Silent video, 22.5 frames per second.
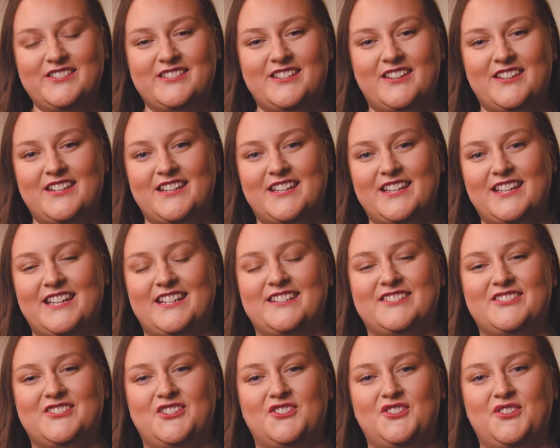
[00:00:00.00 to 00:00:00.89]
to study at
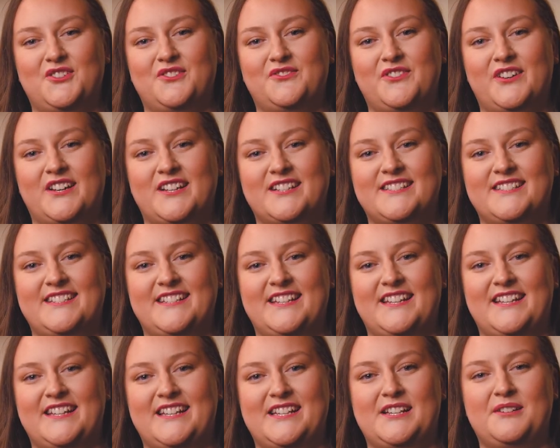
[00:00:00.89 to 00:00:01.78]
Kingston
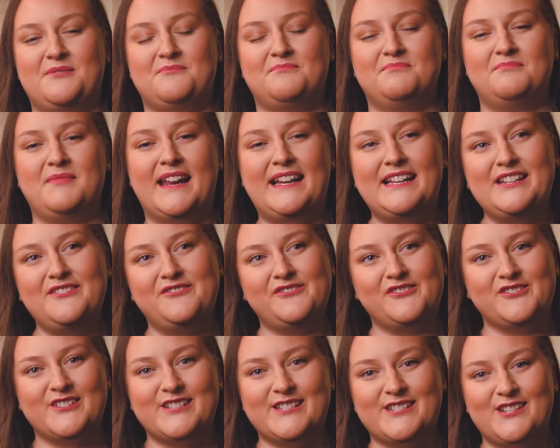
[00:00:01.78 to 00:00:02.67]
University mainly for
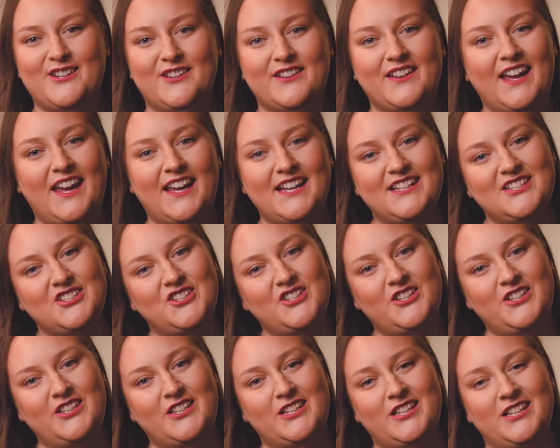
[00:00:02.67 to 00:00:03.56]
its
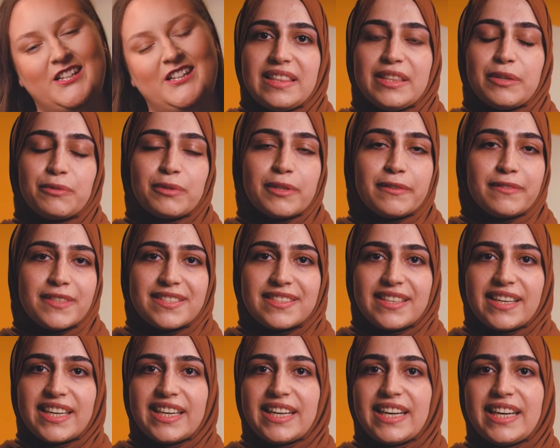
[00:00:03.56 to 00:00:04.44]
location, the
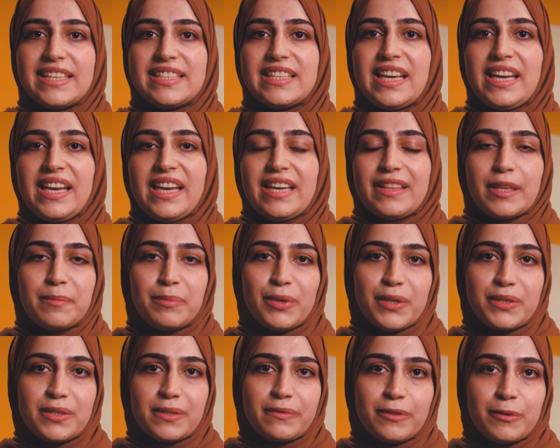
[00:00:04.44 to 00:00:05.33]
riverside, the
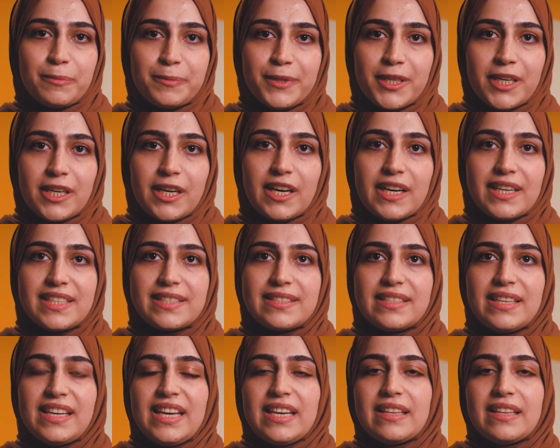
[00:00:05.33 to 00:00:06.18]
beautiful parks.